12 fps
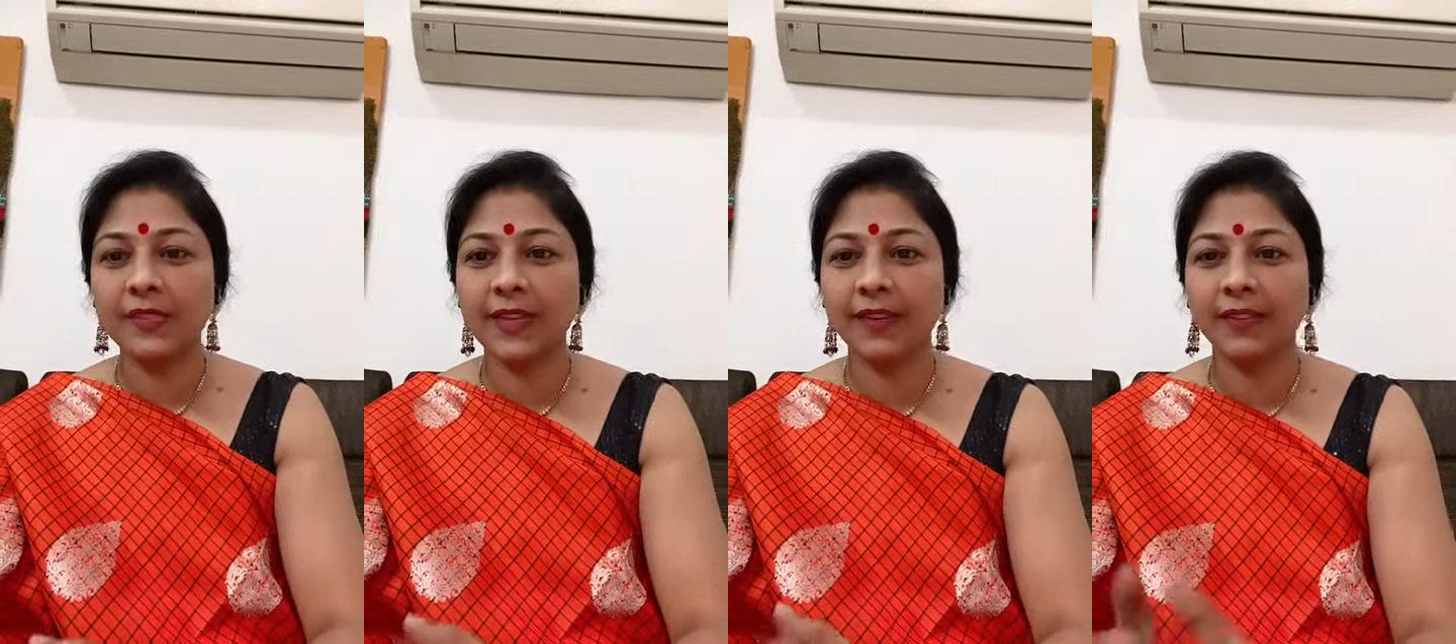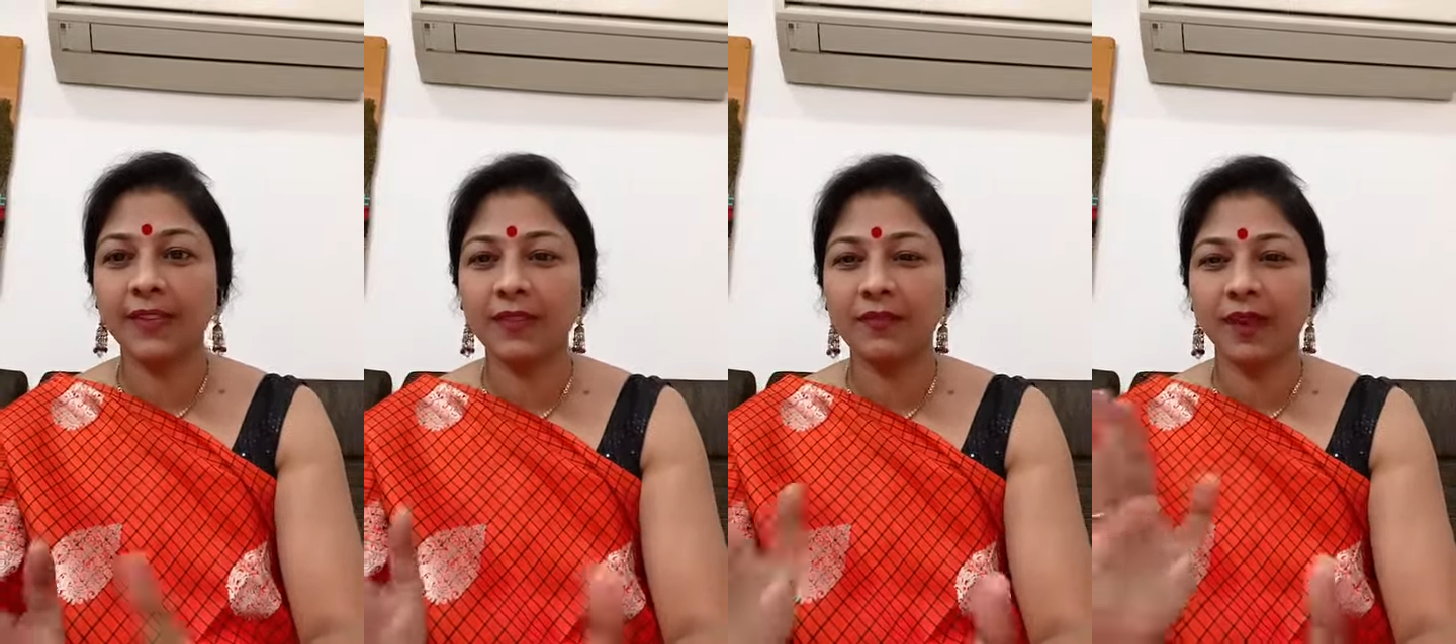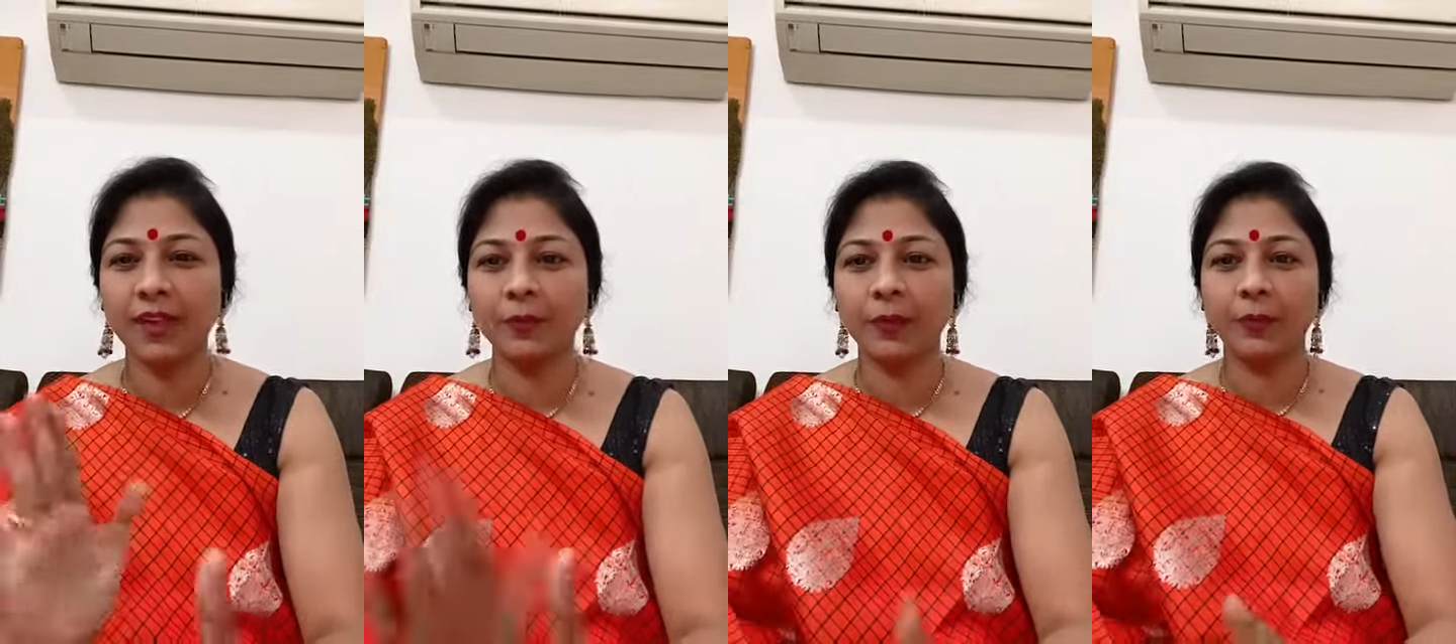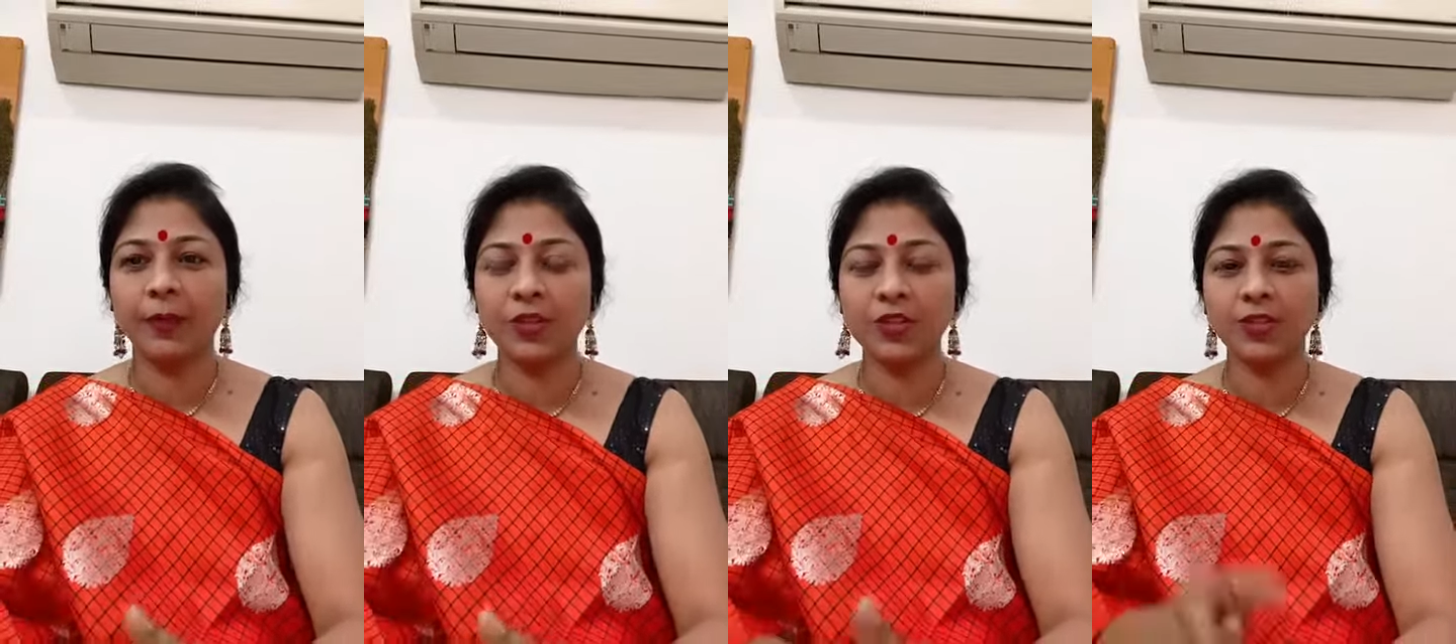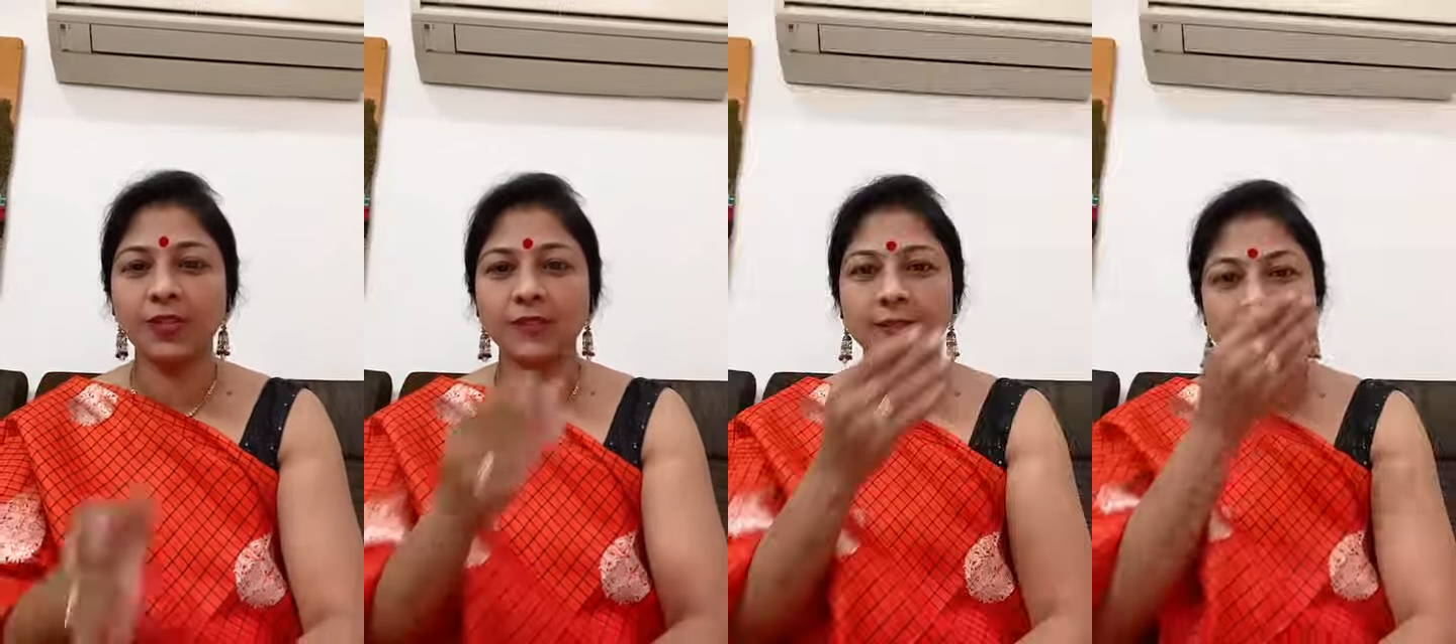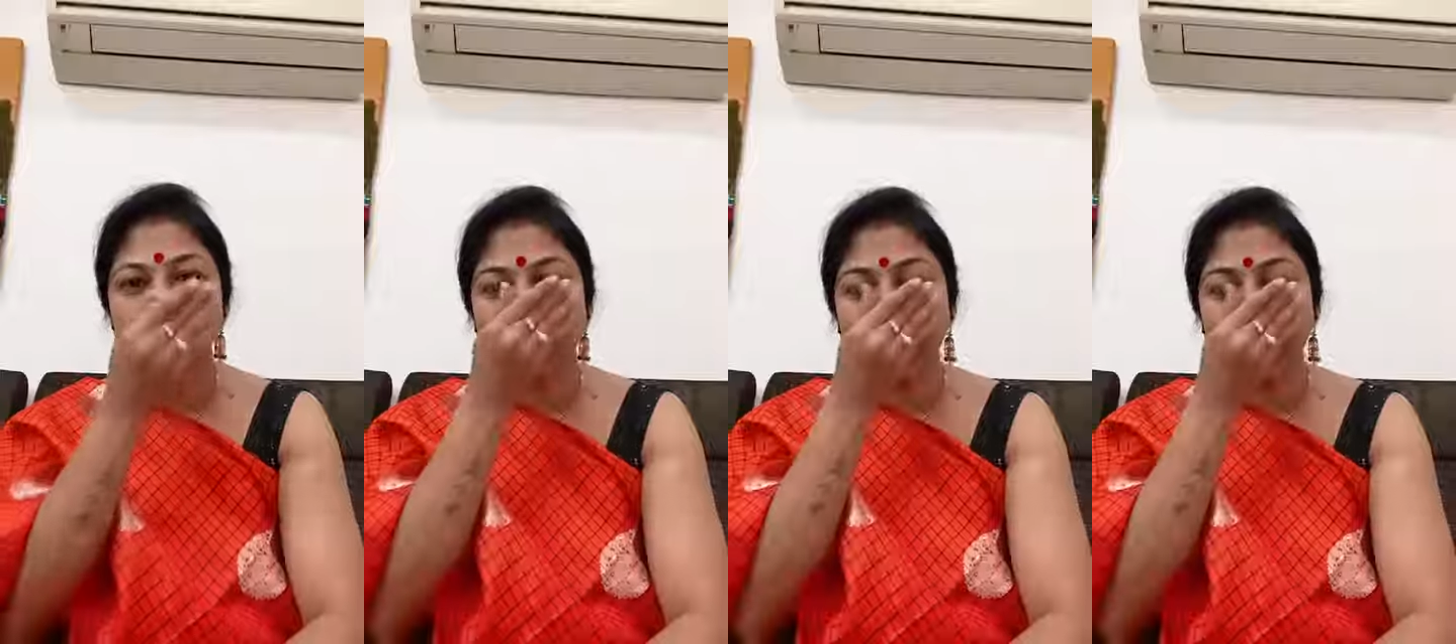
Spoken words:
busy in the Diwali preparations